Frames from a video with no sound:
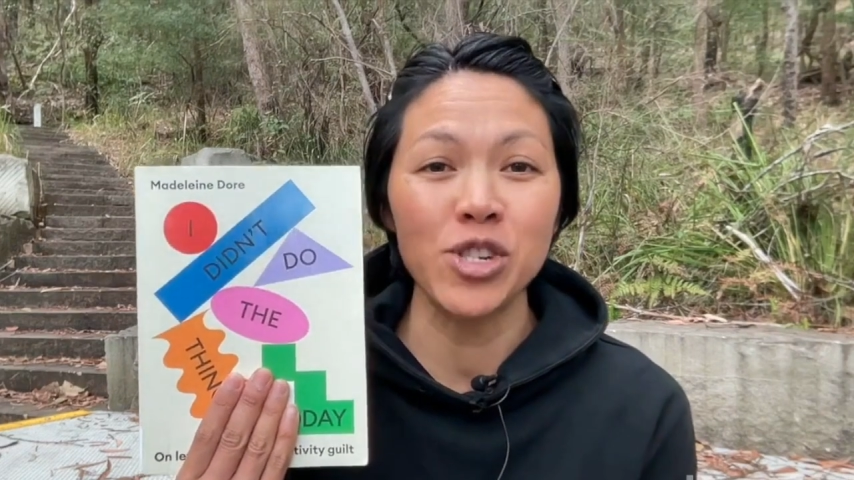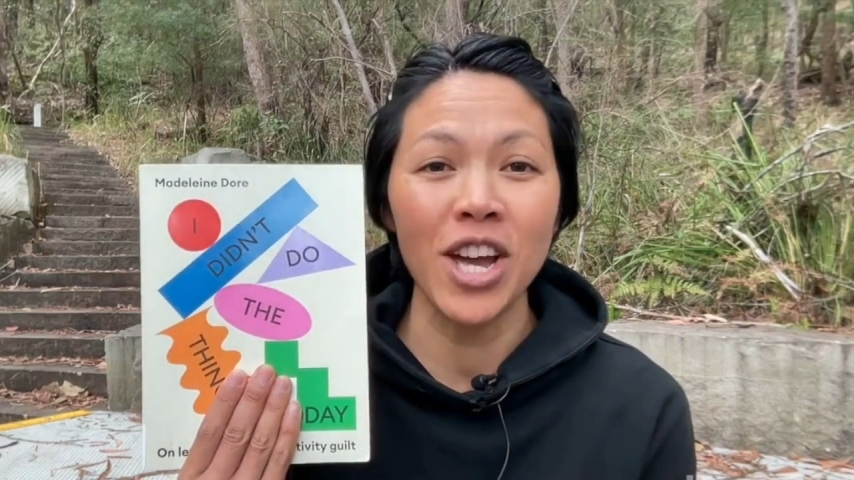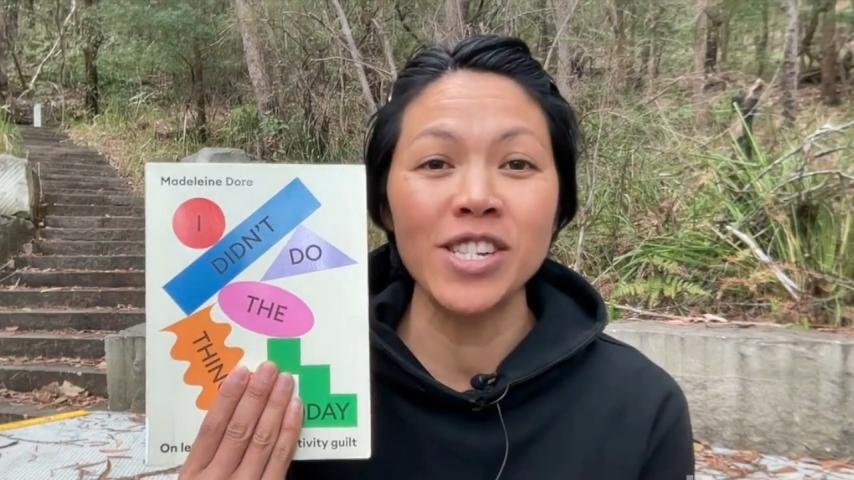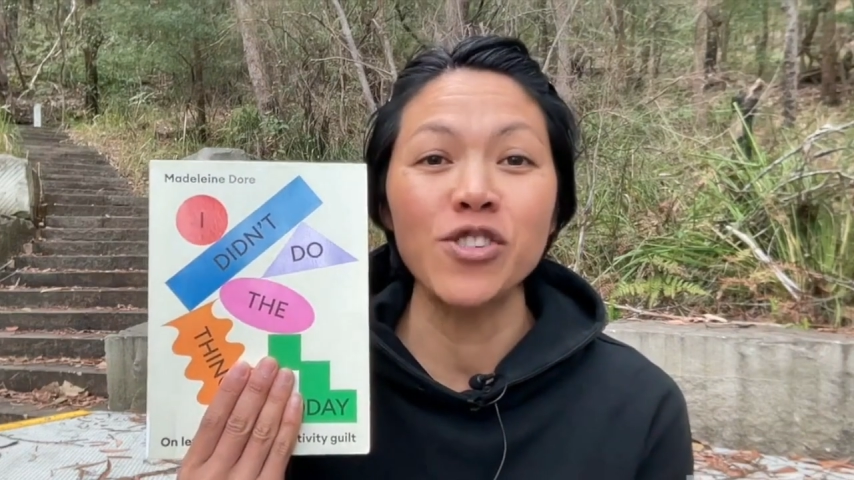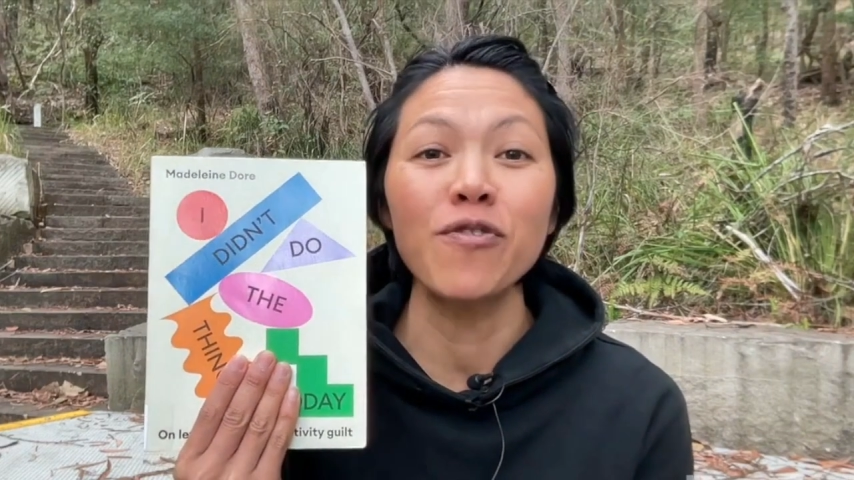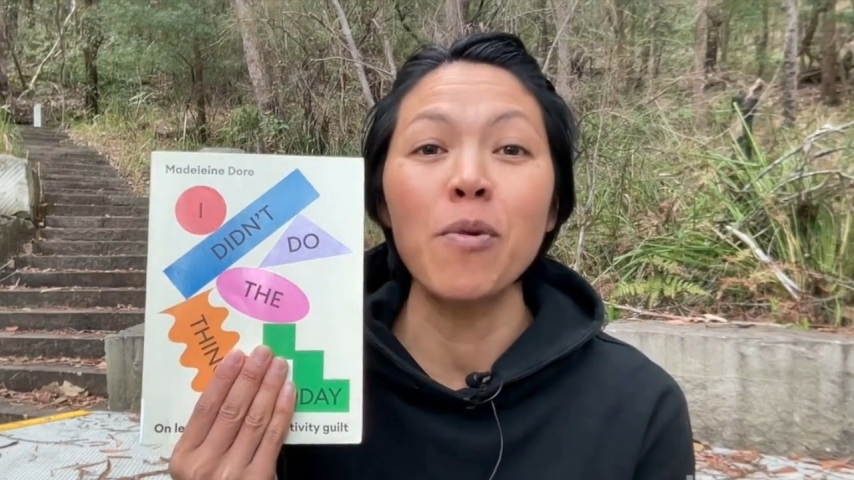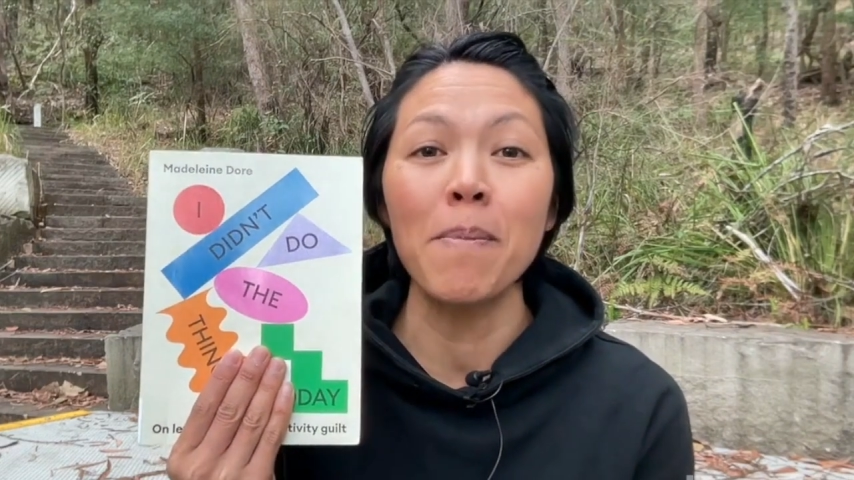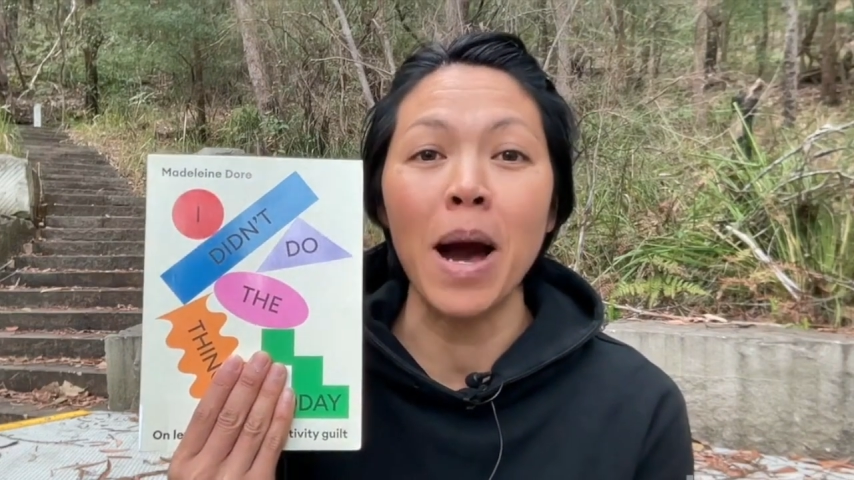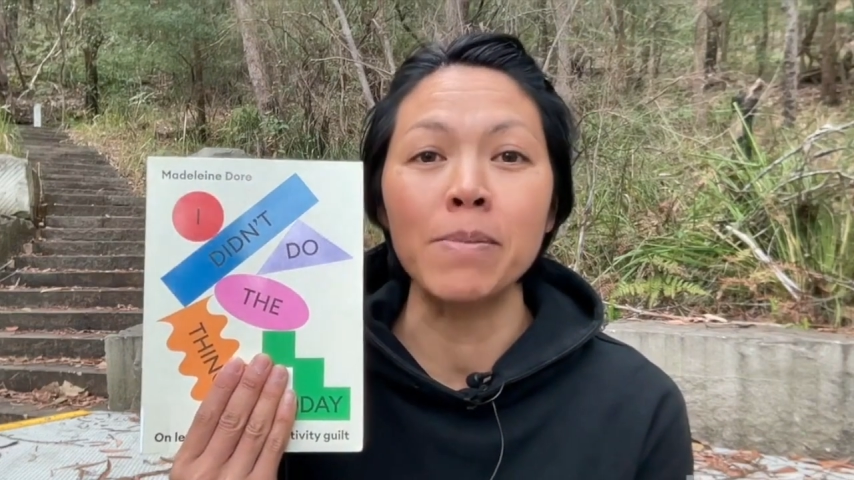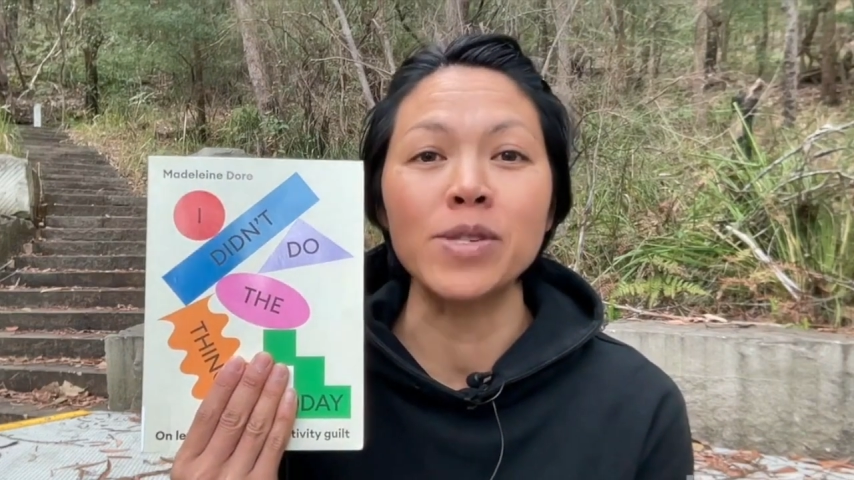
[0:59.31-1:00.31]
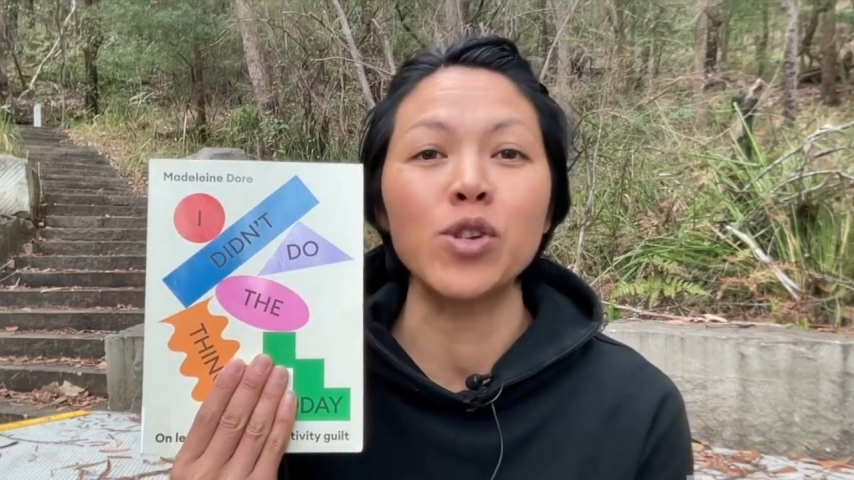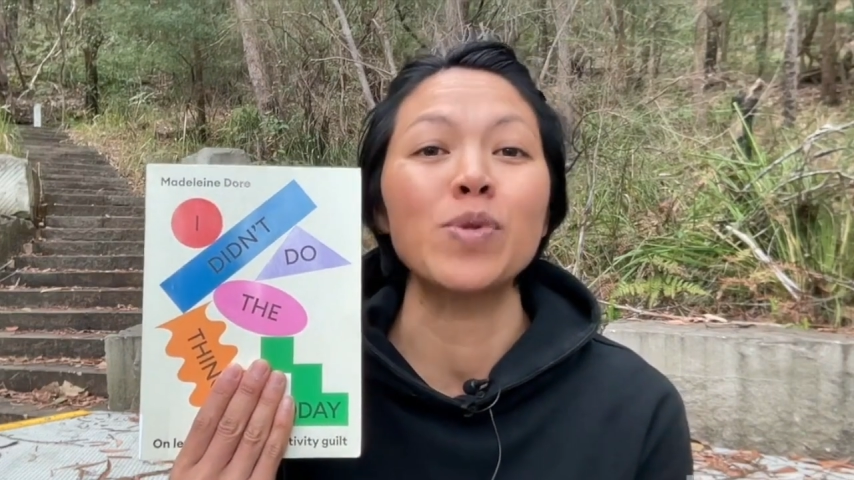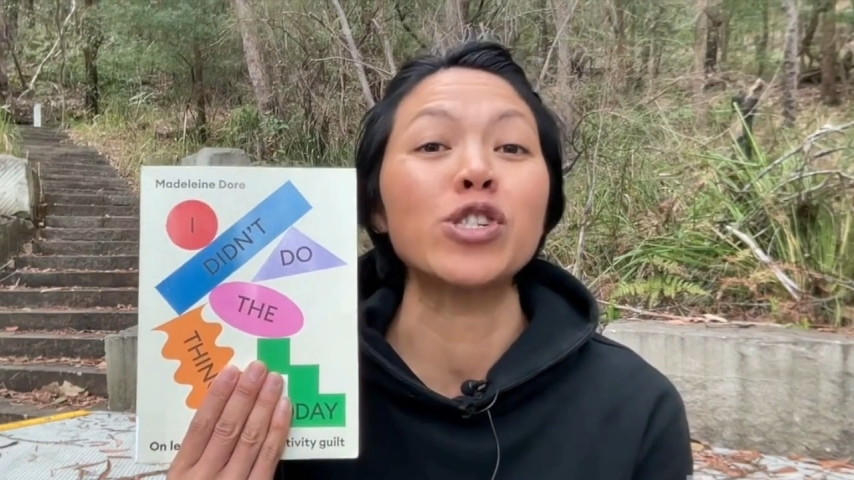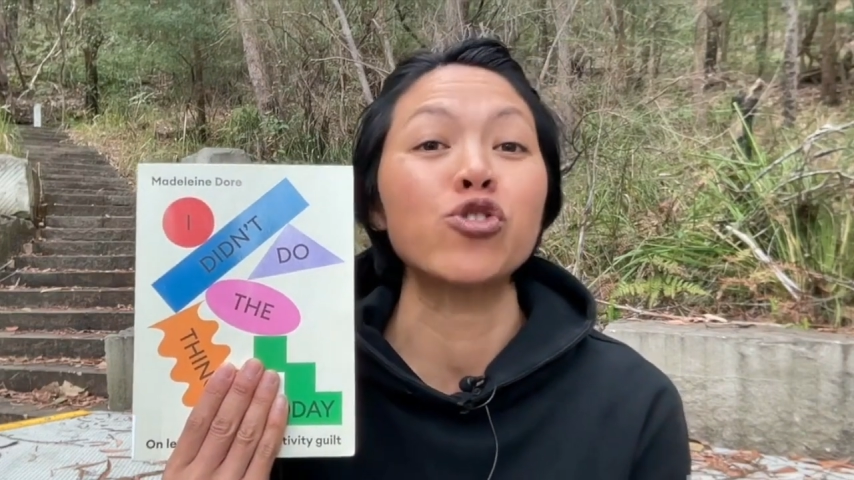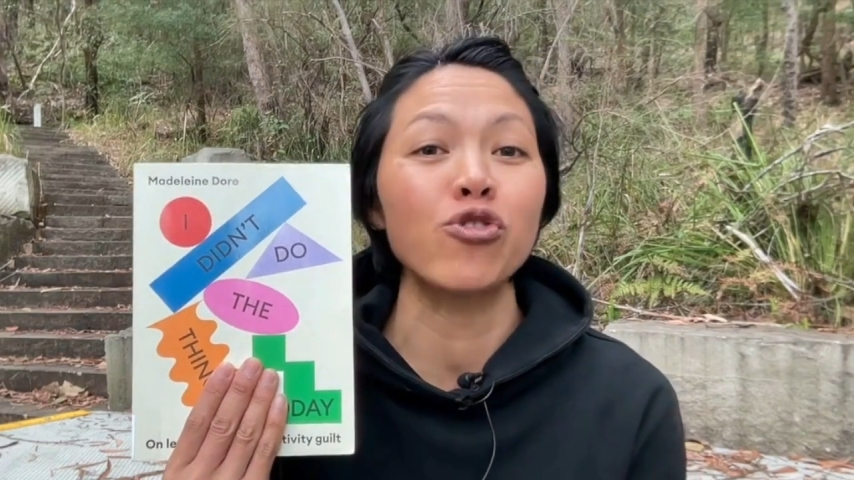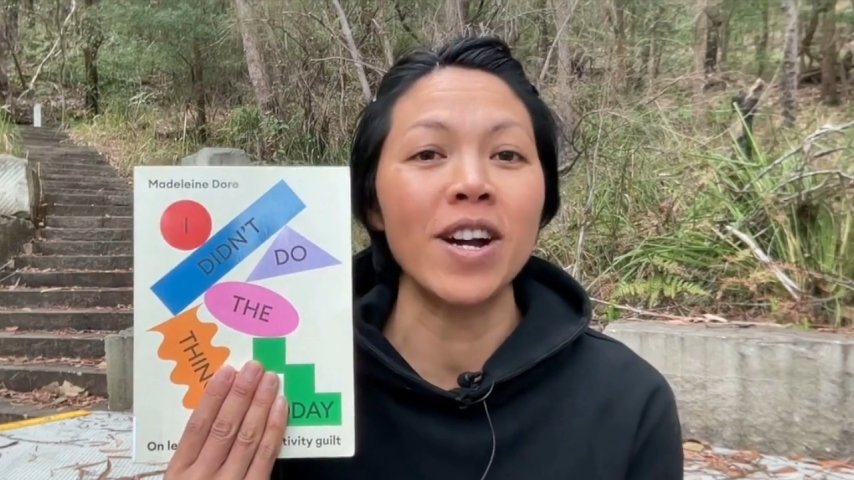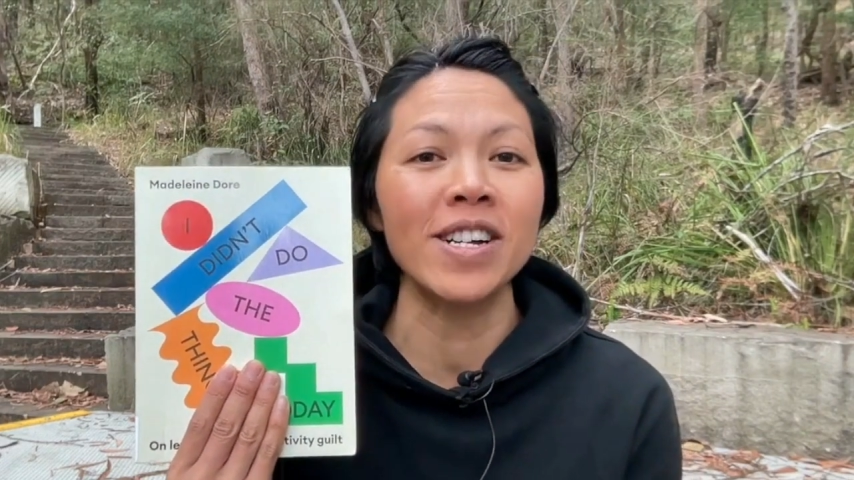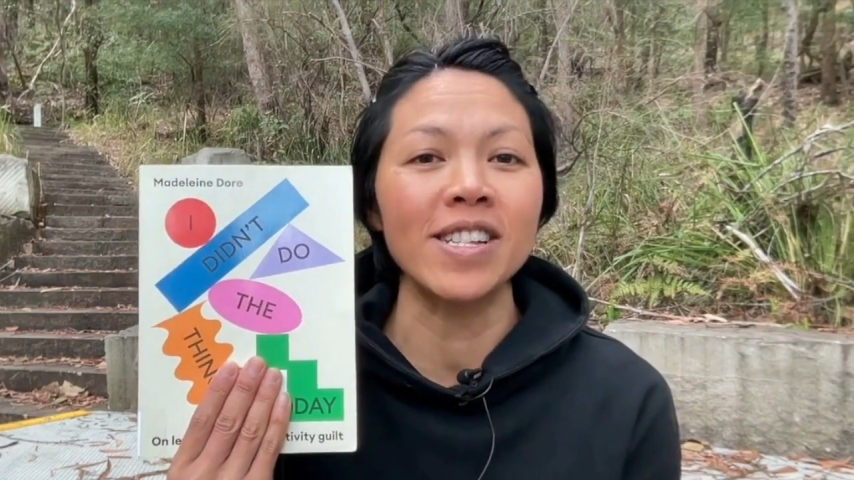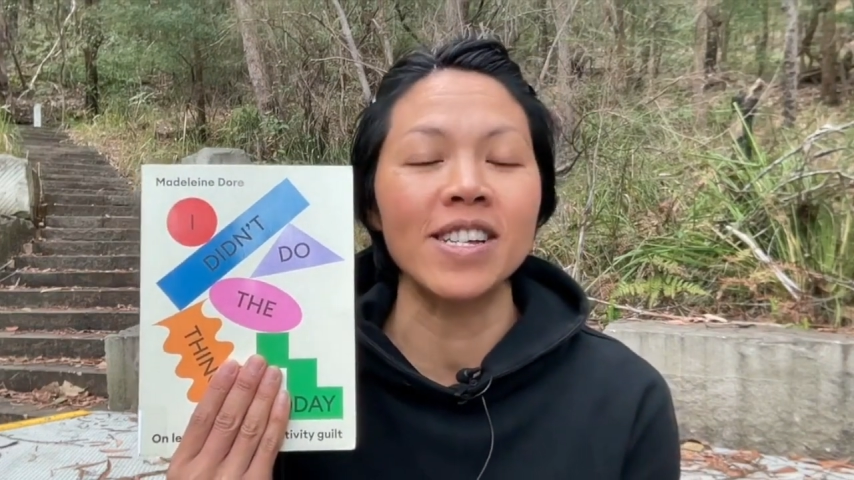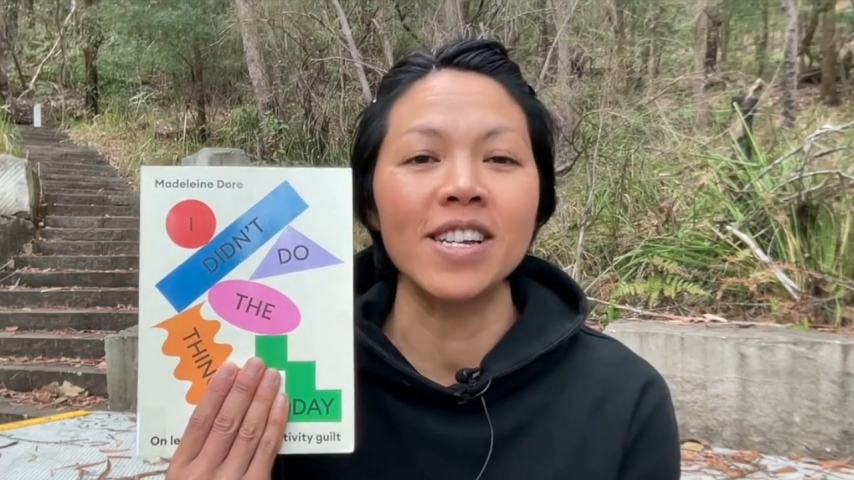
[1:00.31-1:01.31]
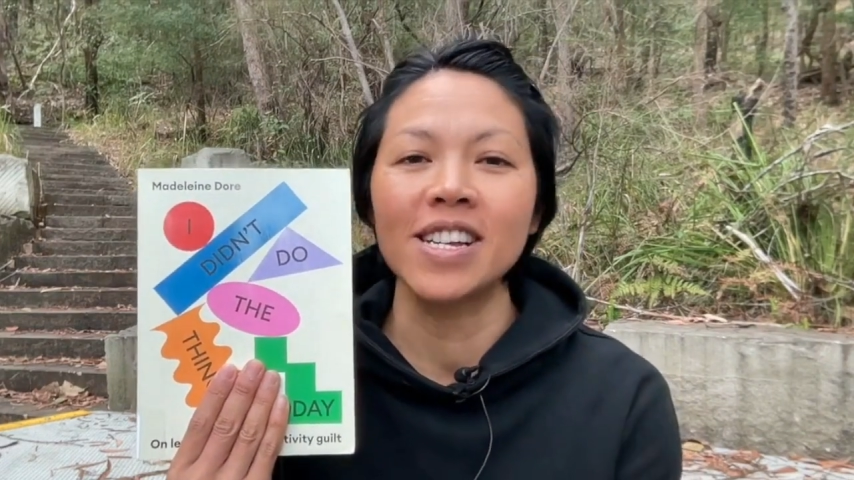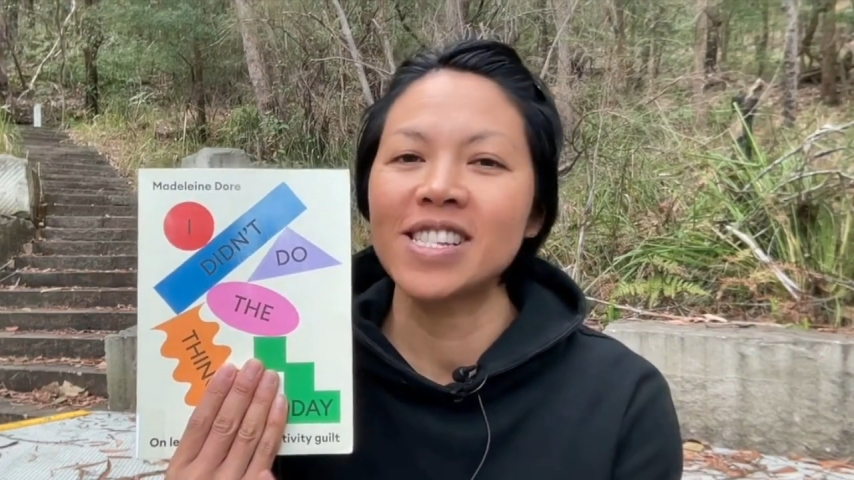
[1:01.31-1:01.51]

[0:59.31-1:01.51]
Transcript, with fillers: changer for moms who are struggling